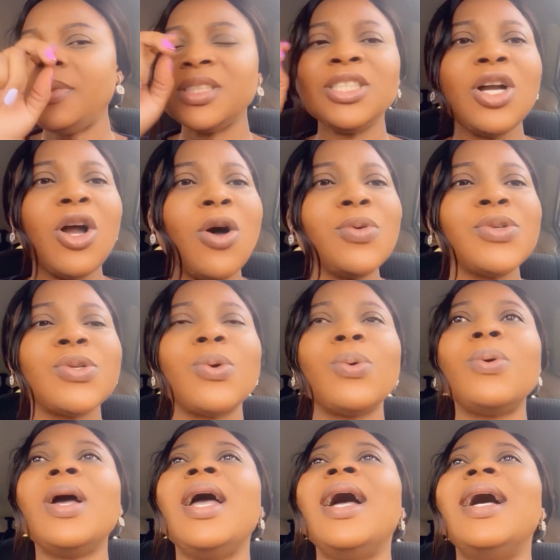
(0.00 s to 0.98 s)

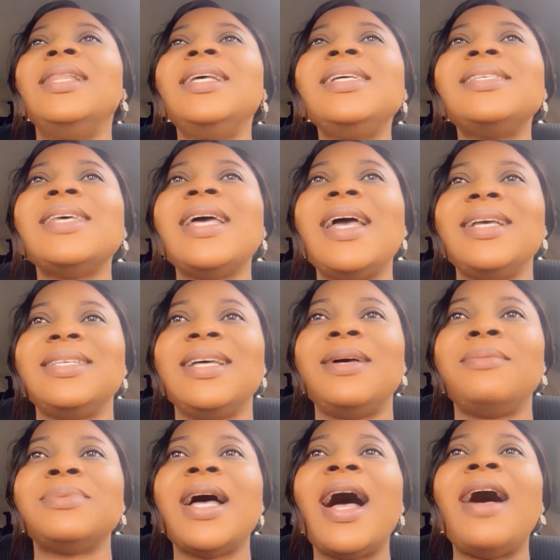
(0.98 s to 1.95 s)
Also, this
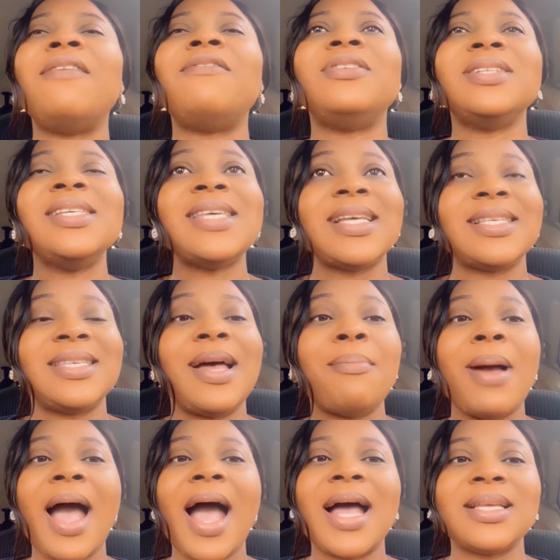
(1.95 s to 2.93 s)
exam
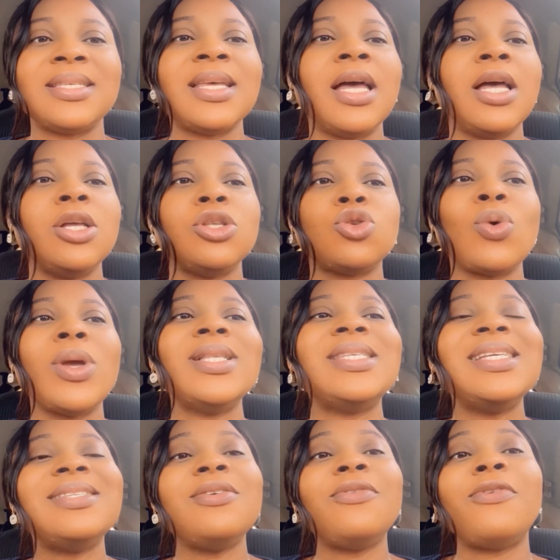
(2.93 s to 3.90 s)
has
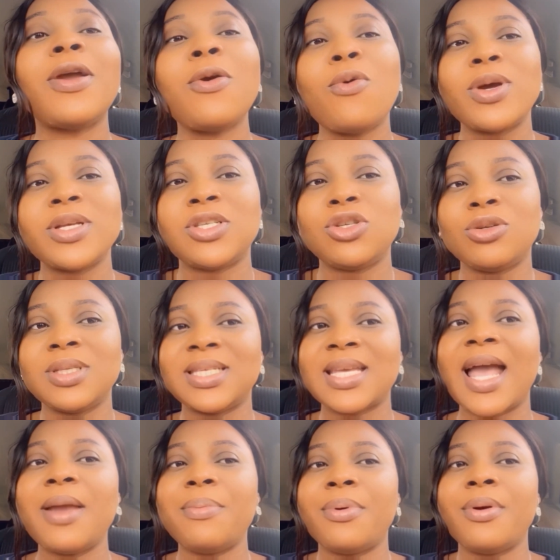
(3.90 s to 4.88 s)
20 different question
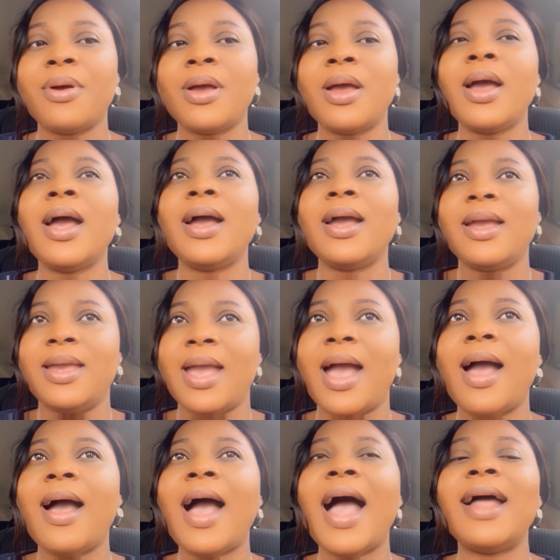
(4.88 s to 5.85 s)
type.
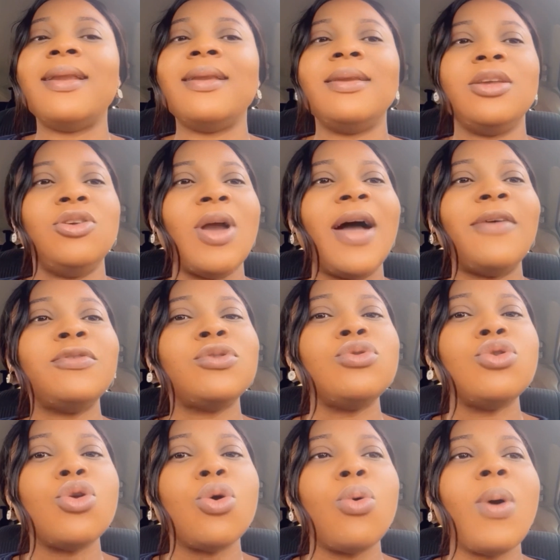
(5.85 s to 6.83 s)
And you have to
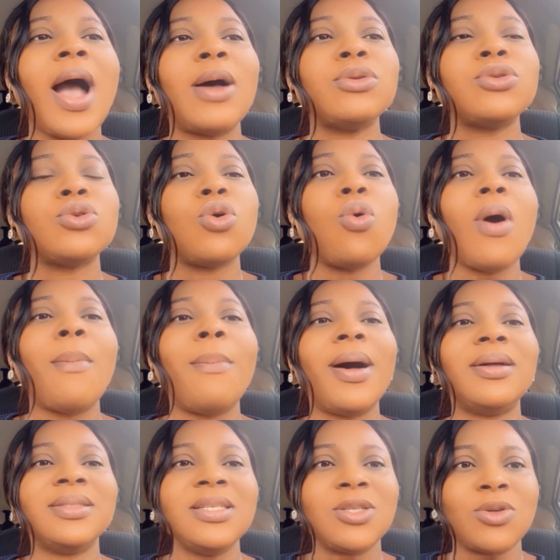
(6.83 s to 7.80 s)
know how to go
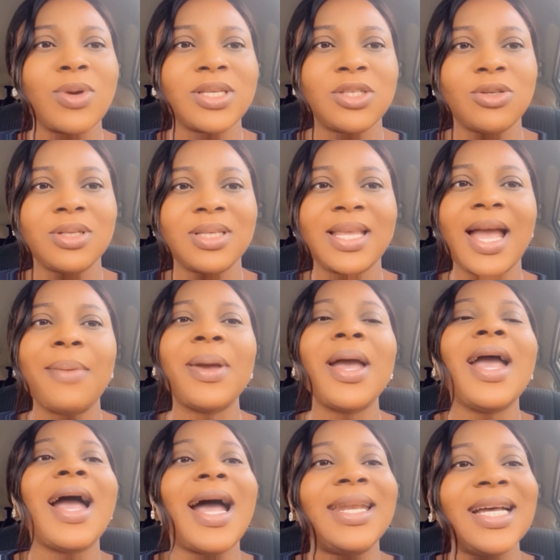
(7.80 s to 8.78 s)
about this question type,
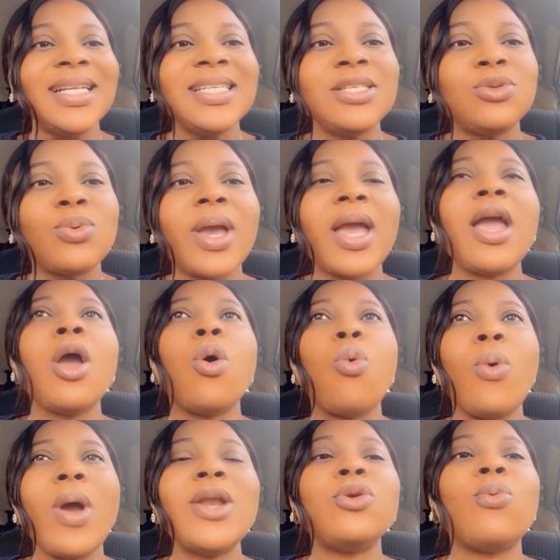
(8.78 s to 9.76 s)
and that is
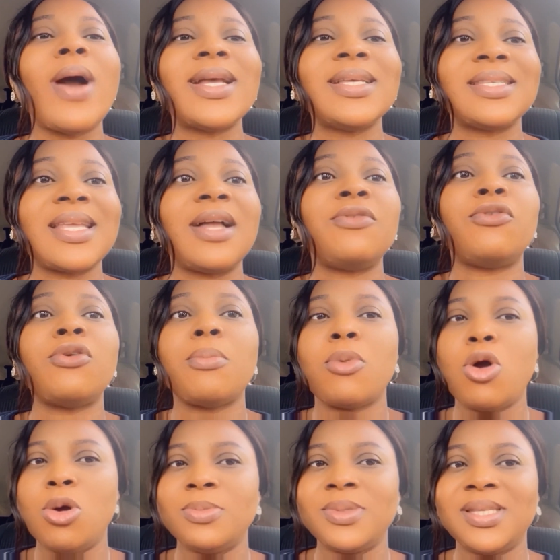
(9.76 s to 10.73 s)
where do I start from
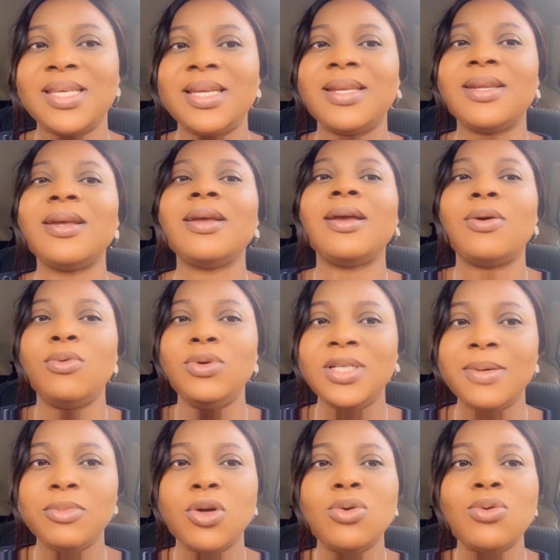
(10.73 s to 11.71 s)
comes in, which
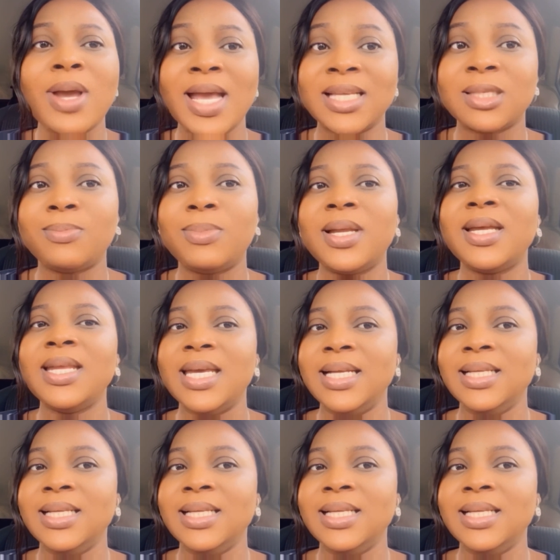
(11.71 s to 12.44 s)
I'm going to explain in